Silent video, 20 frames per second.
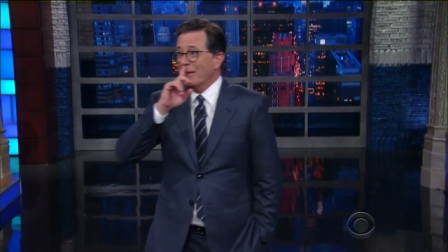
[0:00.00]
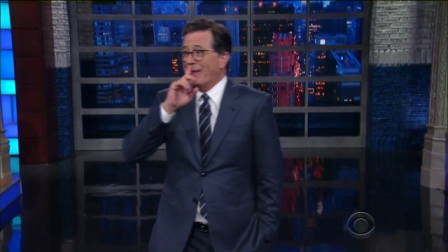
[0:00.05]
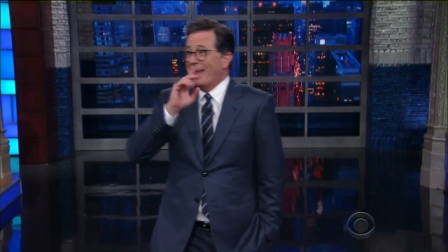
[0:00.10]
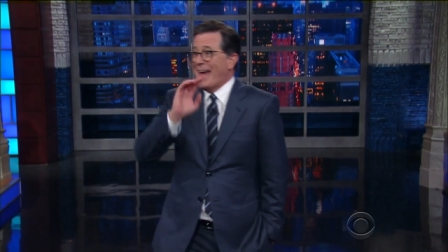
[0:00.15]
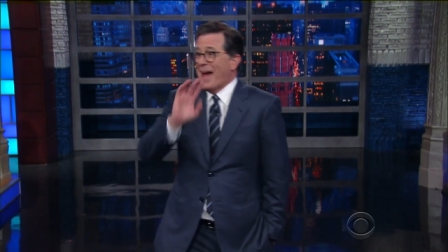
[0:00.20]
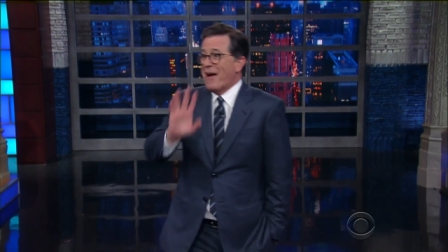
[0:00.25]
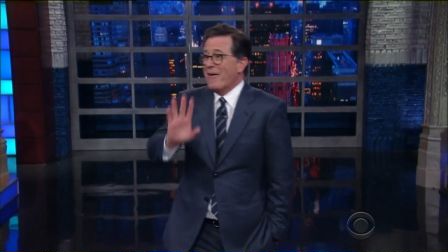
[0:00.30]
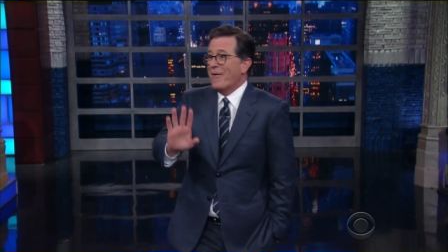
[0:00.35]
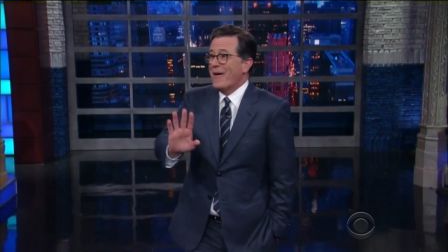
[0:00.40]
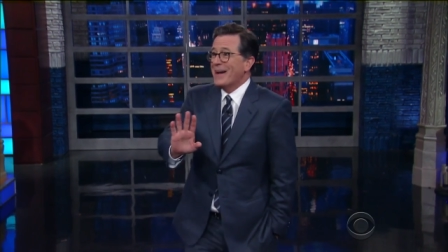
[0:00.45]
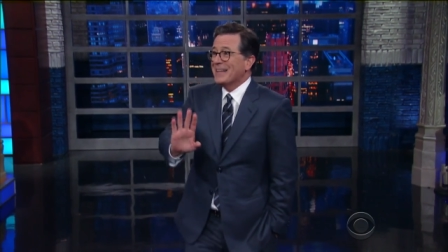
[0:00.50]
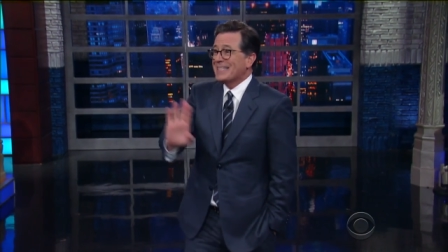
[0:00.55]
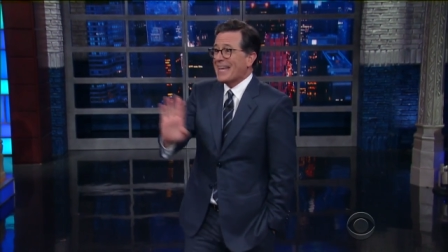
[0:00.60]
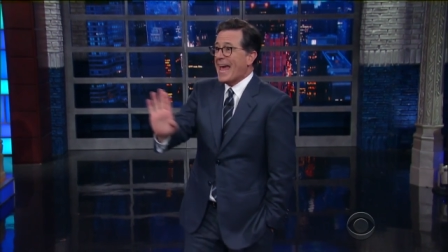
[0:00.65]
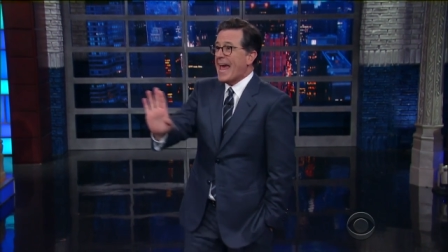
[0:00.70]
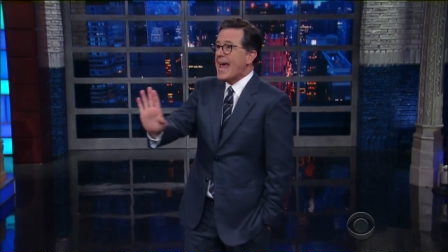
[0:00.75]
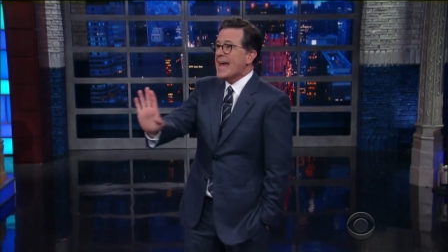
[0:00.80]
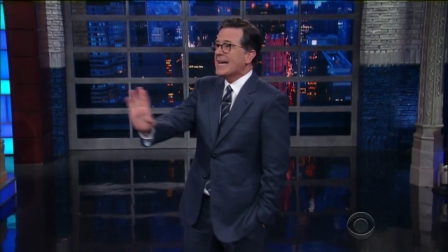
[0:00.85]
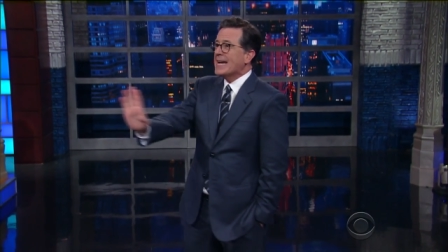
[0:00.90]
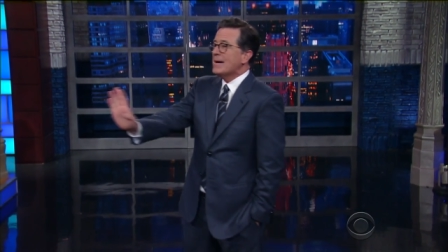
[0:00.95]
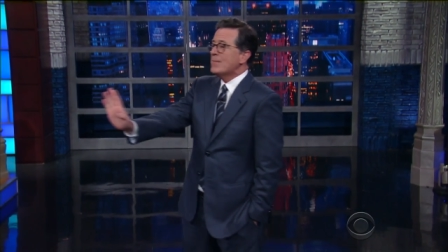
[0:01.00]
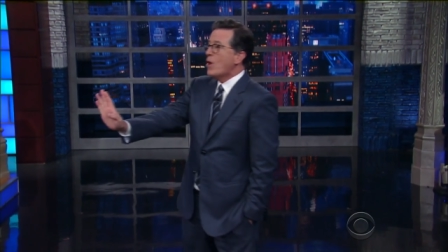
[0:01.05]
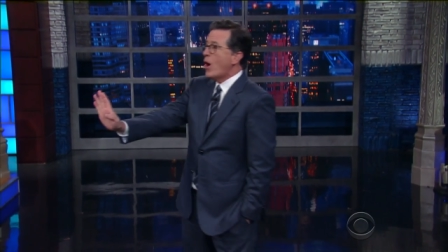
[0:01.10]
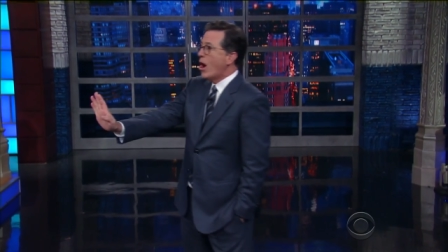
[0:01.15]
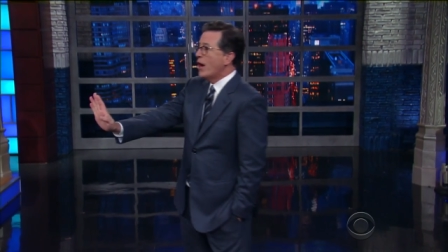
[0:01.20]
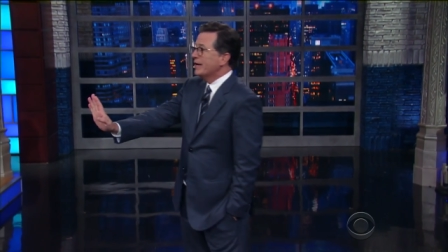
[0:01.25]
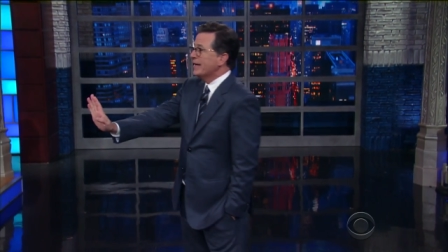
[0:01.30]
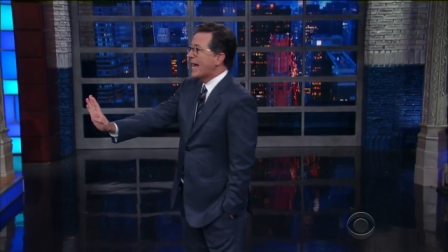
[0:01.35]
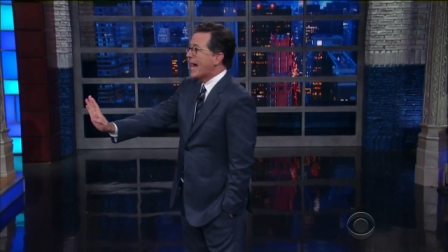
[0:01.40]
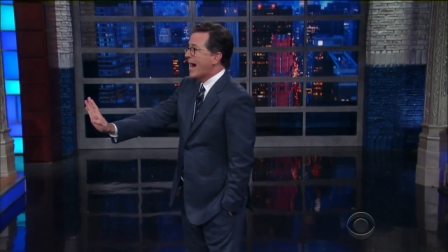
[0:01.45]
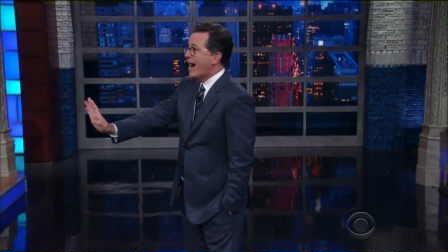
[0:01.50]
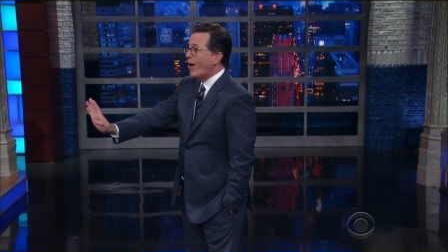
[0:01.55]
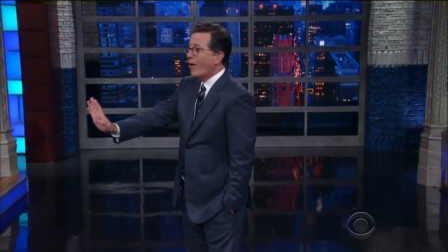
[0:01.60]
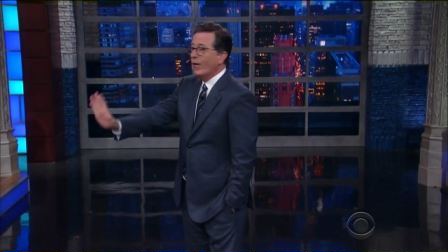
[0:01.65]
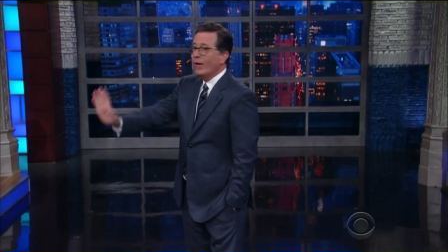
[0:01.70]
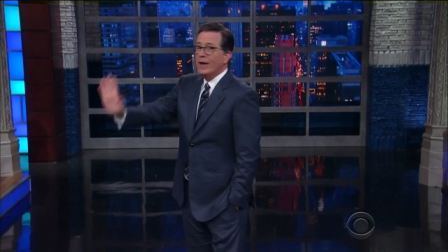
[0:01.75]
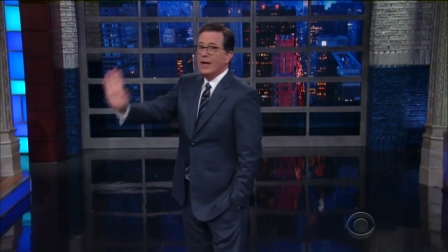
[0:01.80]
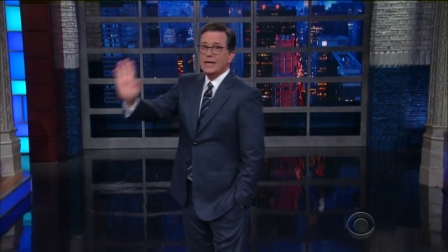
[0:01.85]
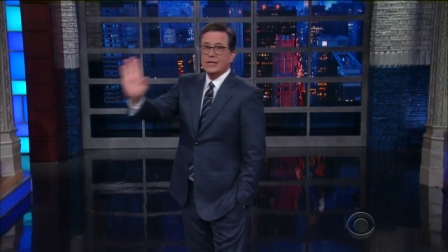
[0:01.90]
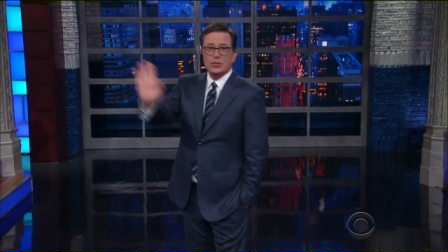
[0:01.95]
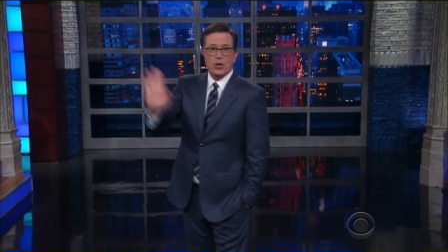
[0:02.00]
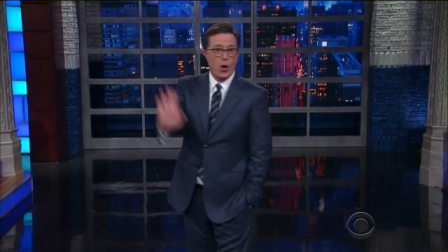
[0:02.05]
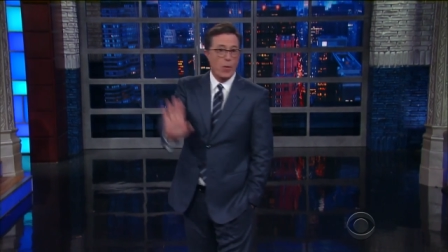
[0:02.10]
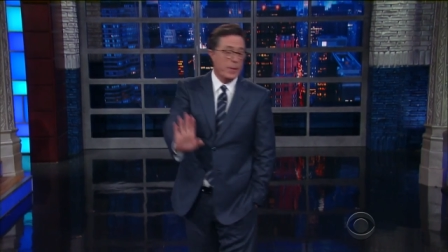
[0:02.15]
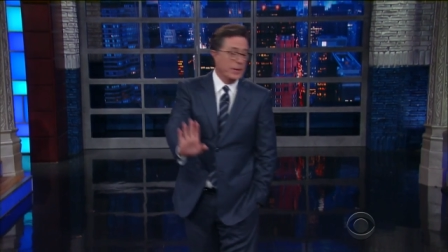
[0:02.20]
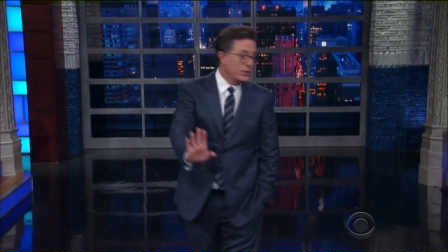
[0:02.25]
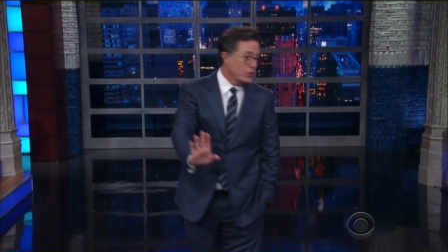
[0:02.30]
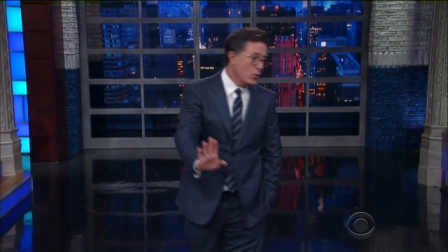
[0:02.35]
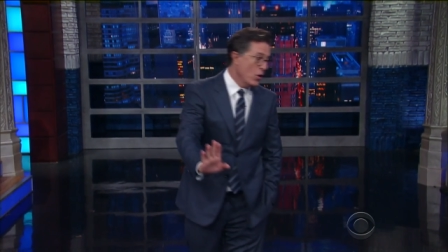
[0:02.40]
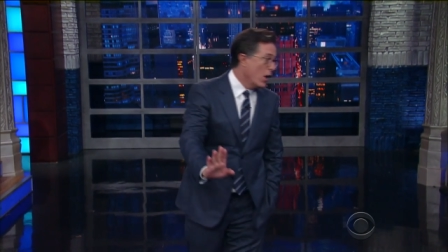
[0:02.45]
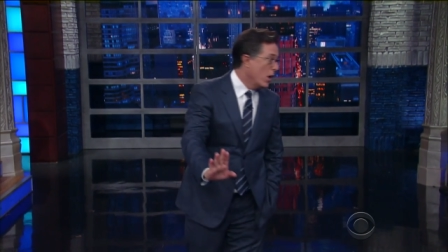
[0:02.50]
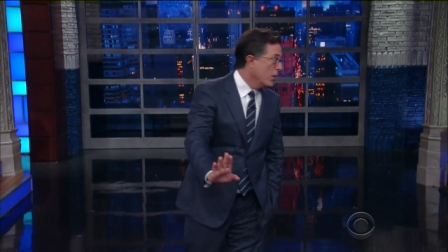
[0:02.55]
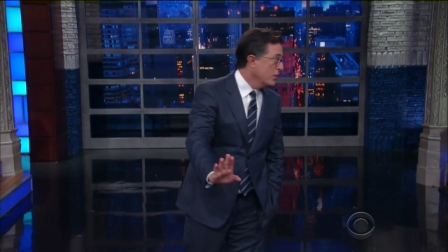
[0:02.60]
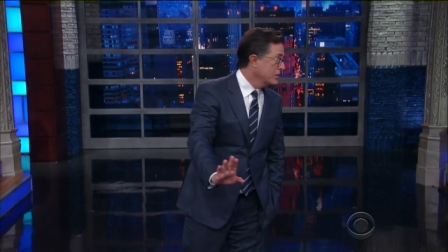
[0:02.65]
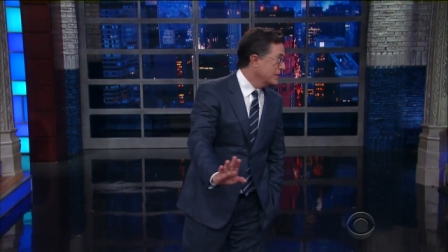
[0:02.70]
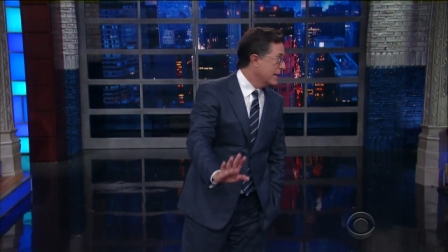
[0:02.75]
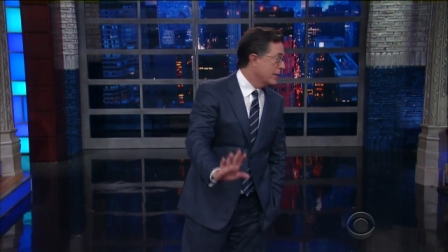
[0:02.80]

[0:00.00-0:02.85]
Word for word: That was, hey, come on now. Don't be too harsh.